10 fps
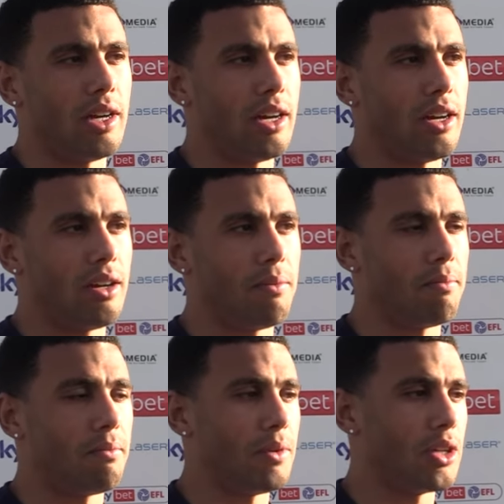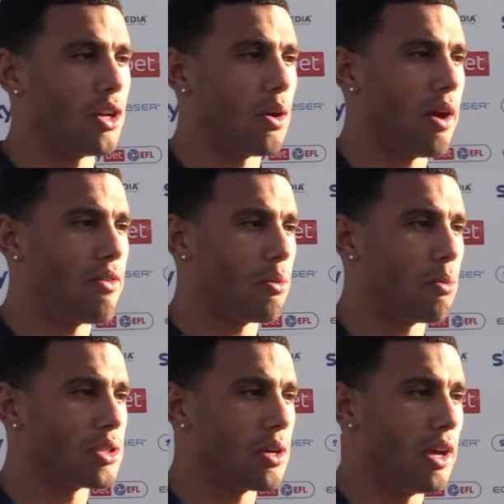
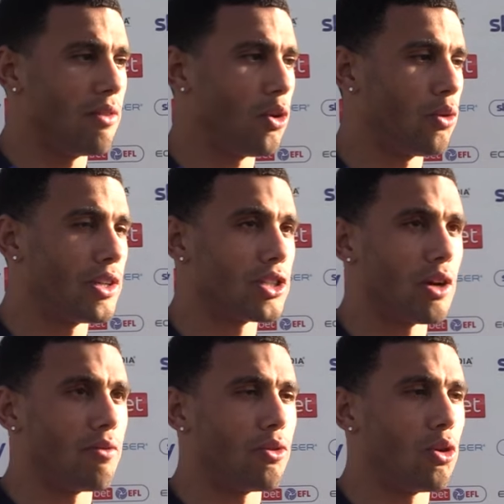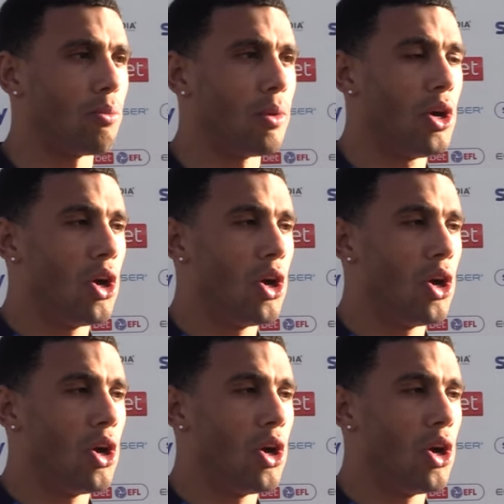Everyone was involved in some form,